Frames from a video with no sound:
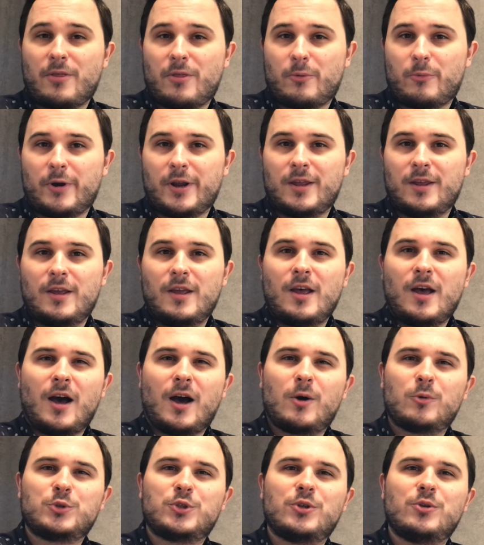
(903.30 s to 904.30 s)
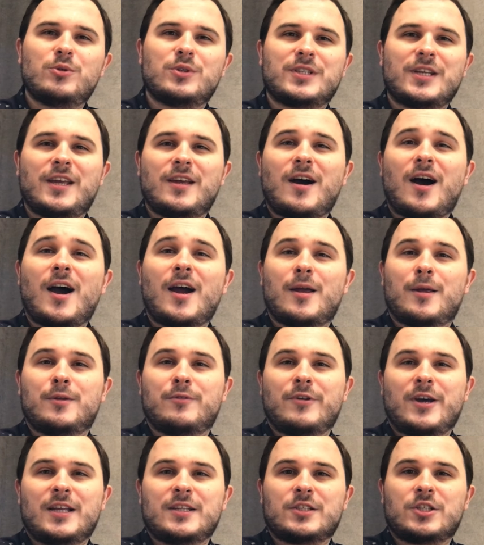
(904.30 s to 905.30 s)
3. How to use AI
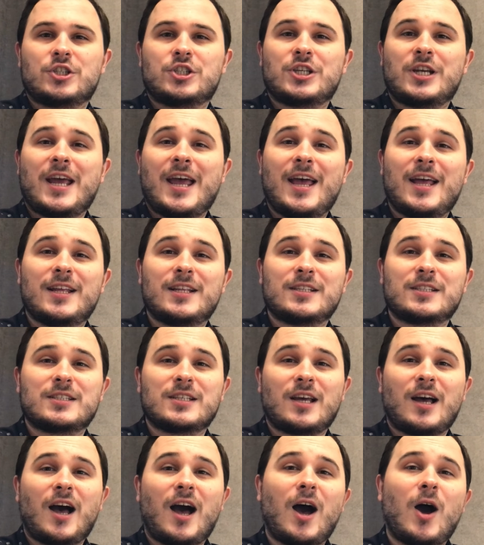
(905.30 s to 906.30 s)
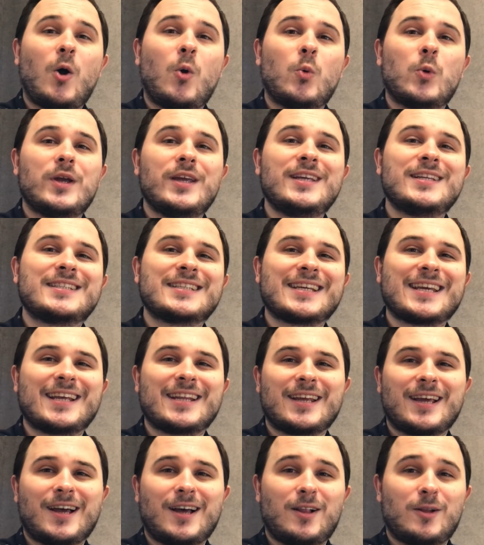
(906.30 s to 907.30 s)
advantage and how it can
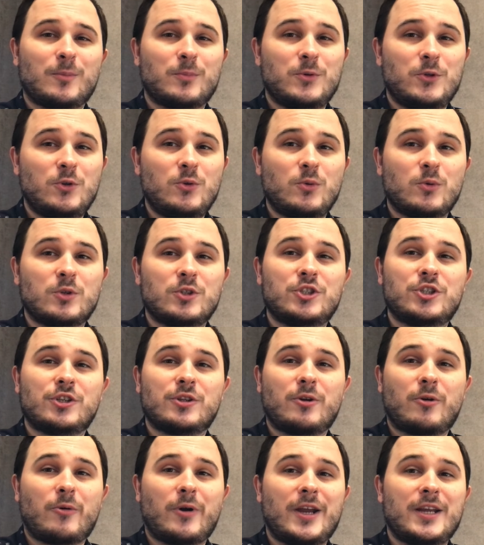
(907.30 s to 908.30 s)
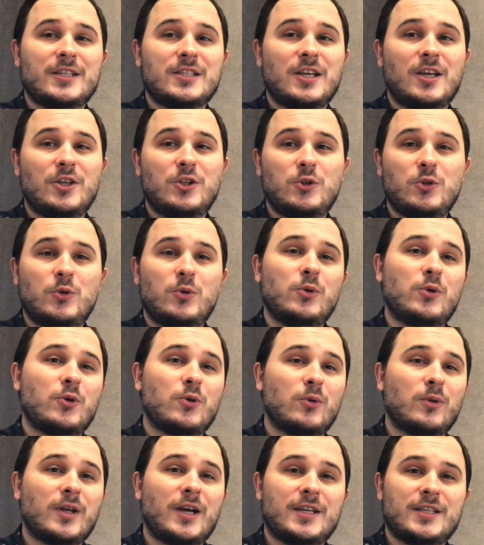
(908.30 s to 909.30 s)
help you generate new
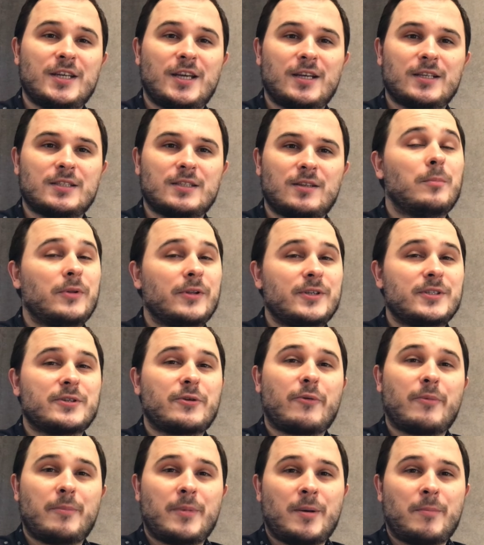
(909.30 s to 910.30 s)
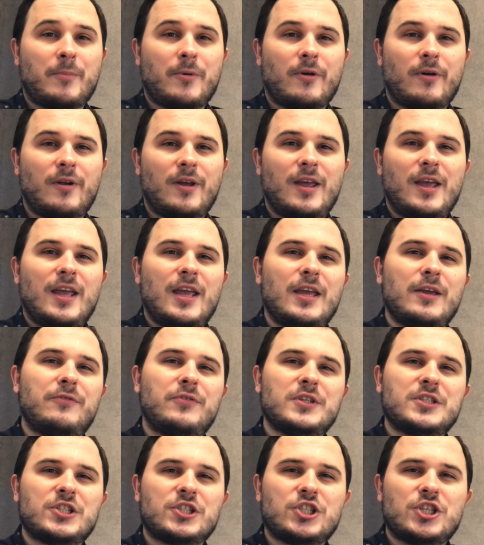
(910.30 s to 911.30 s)
cool ideas. Please remember, if
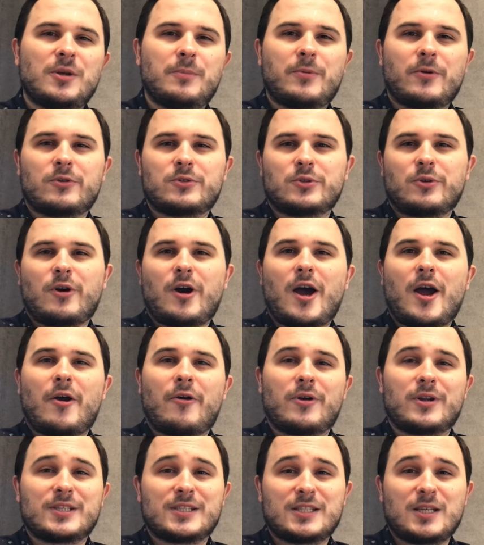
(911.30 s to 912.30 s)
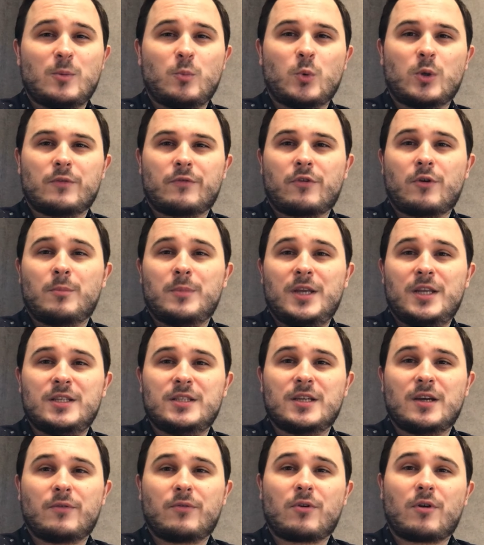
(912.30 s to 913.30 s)
it's cheaper to hire someone from
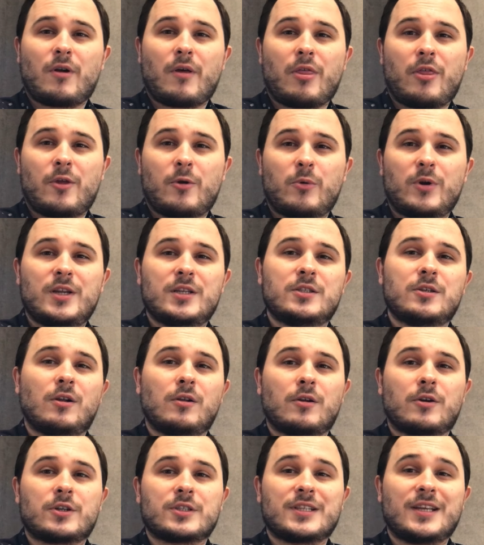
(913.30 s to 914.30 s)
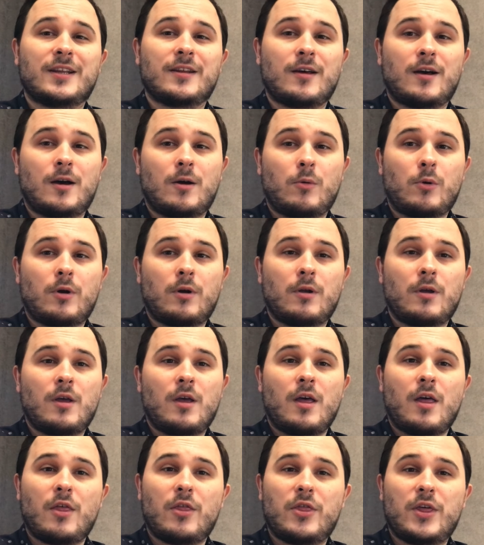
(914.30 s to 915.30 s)
India for $3 an hour,
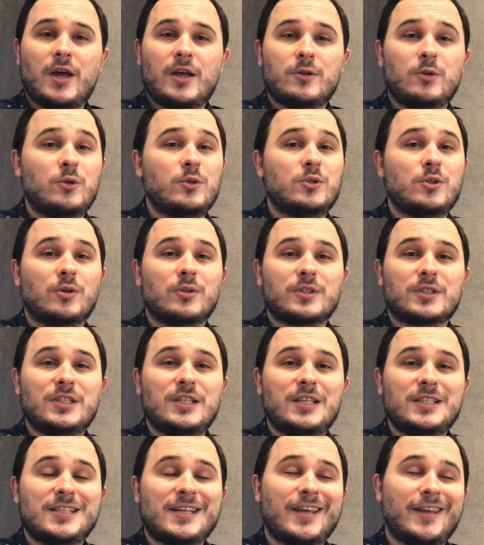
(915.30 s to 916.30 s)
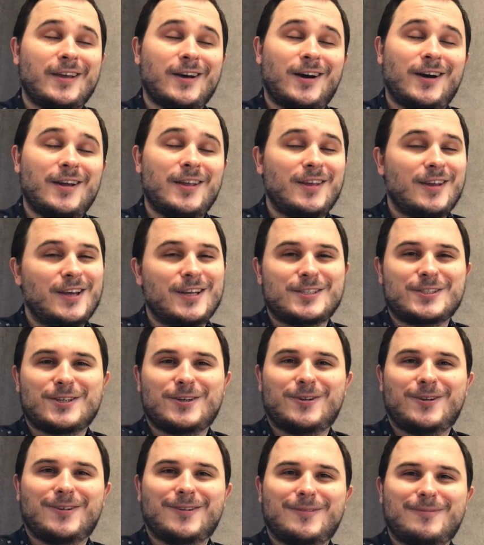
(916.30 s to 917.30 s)
then you don't need AI at
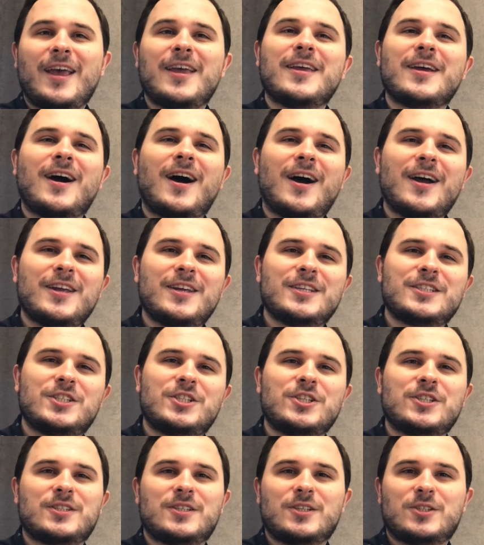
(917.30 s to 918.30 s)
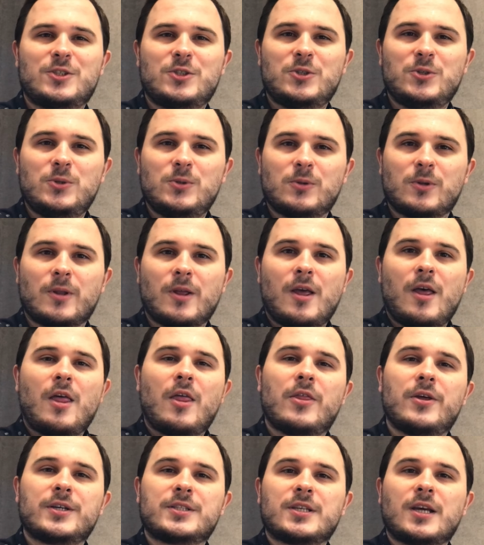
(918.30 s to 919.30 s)
all. AI is just a tool
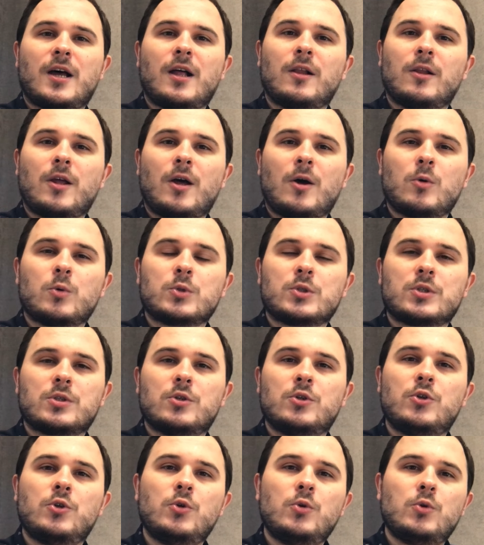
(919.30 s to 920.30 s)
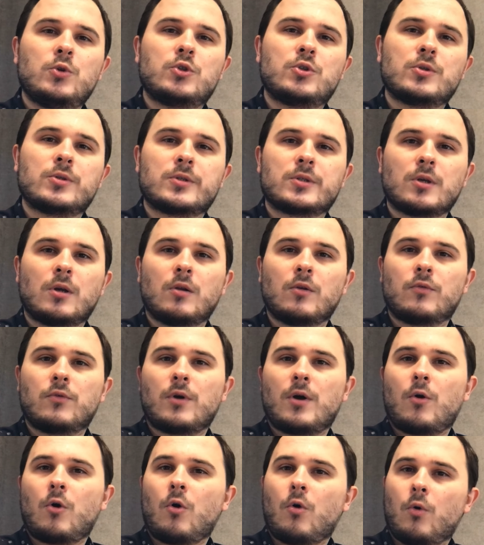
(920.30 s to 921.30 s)
that allows you to solve
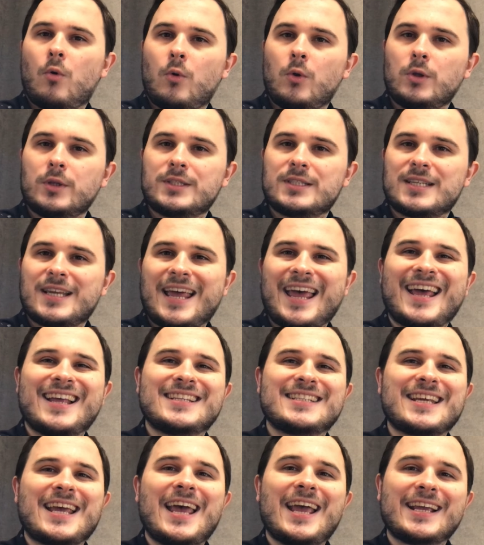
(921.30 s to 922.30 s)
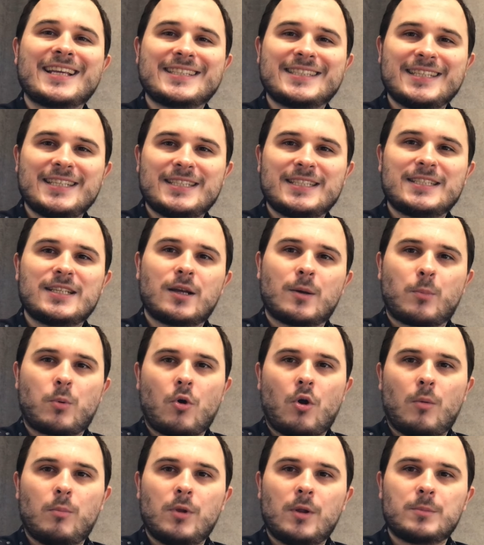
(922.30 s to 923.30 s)
old and existing
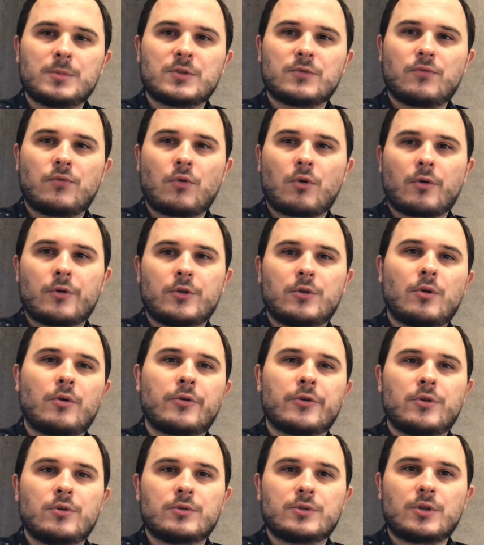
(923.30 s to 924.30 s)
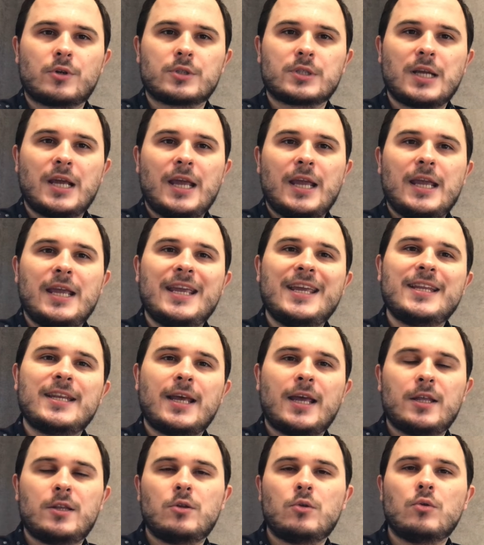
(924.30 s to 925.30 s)
problems for your users in
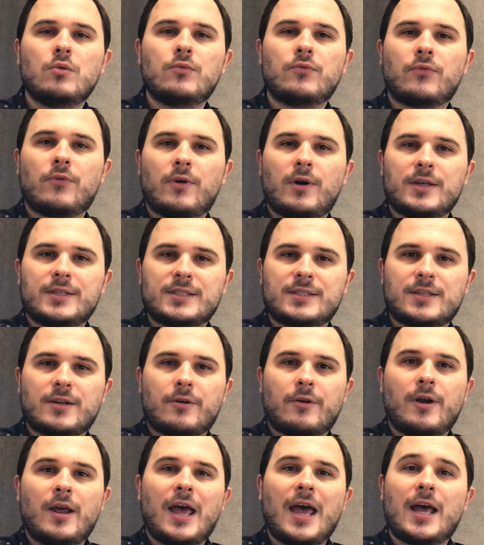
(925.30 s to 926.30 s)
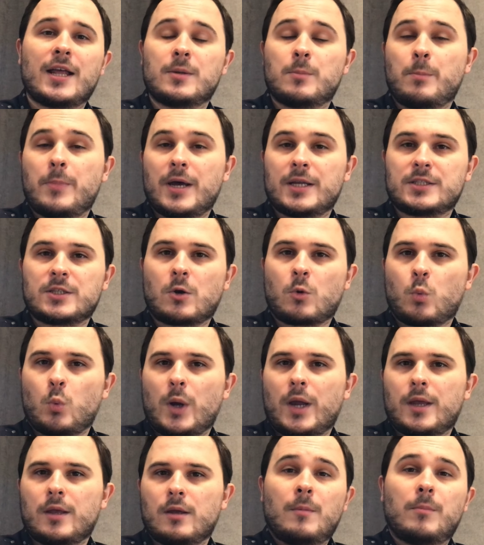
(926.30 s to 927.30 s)
a new, faster and better
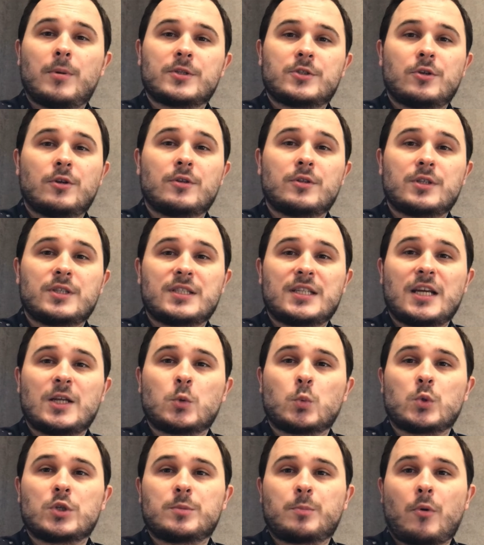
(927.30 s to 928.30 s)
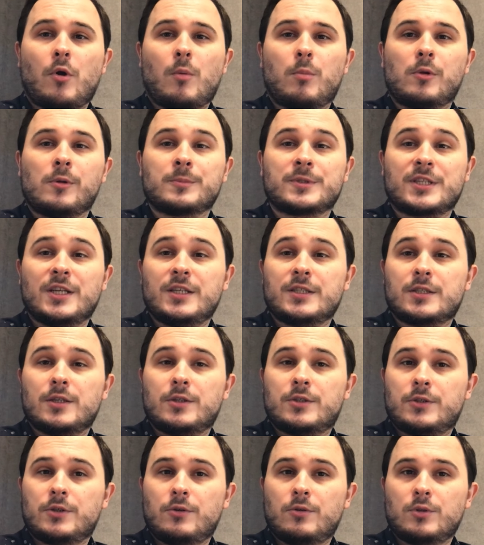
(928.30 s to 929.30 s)
way. But to understand which problems is
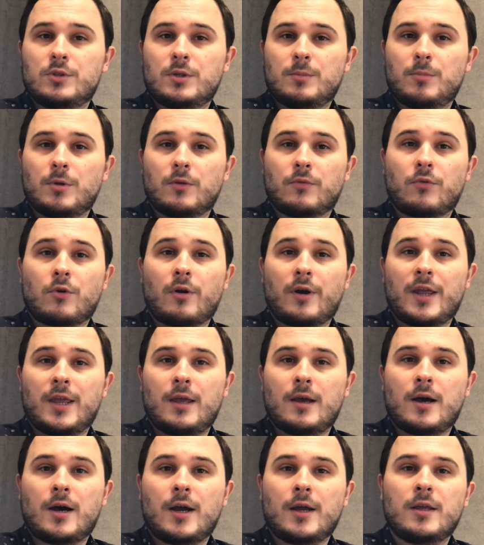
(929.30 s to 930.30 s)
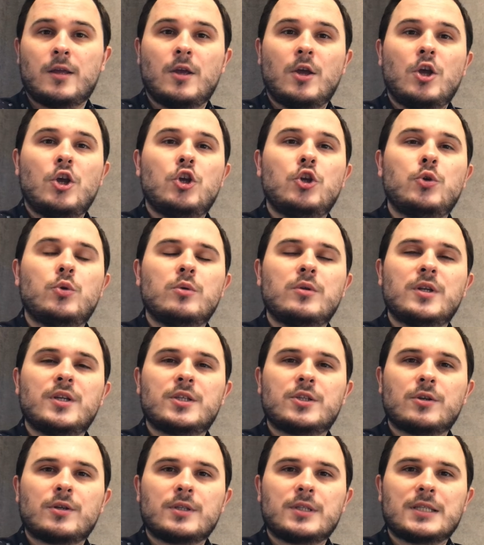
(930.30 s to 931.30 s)
suitable for AI, you need
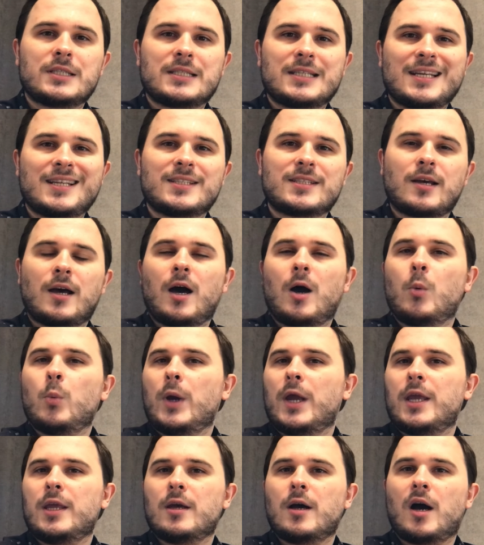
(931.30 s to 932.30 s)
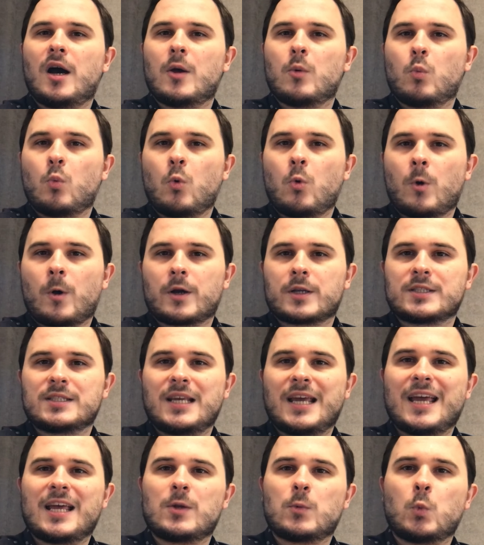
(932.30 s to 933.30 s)
to understand how AI works
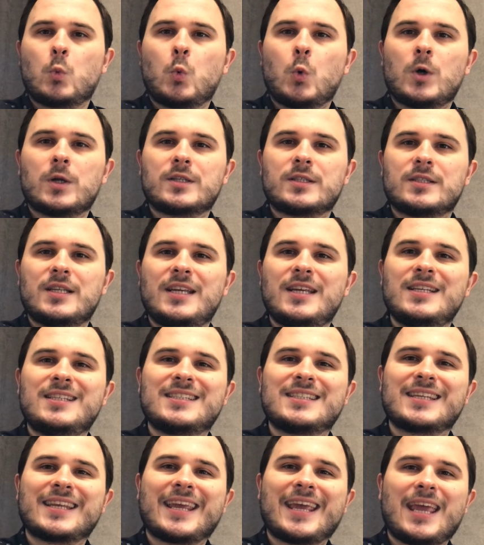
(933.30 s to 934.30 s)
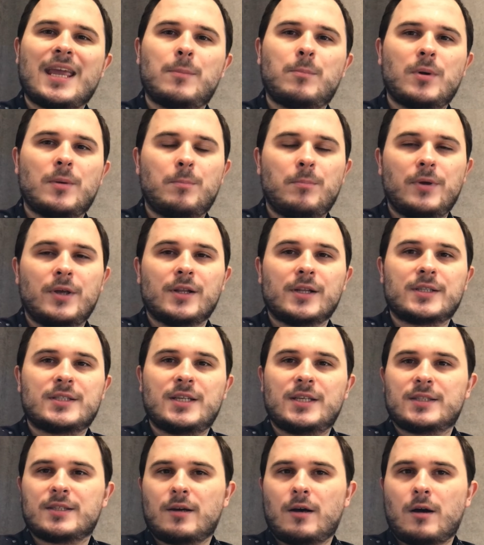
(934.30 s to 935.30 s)
and what its
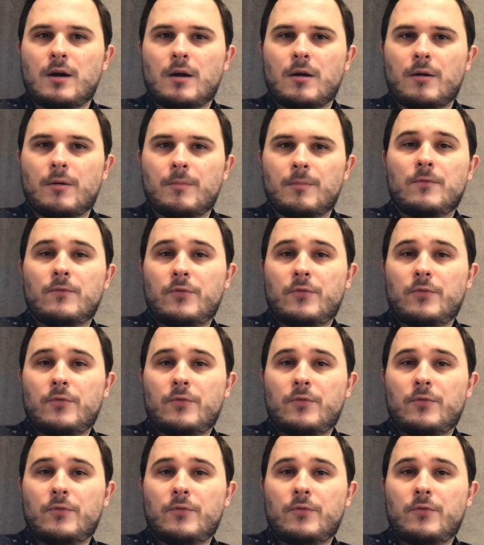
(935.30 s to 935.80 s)
capabilities are.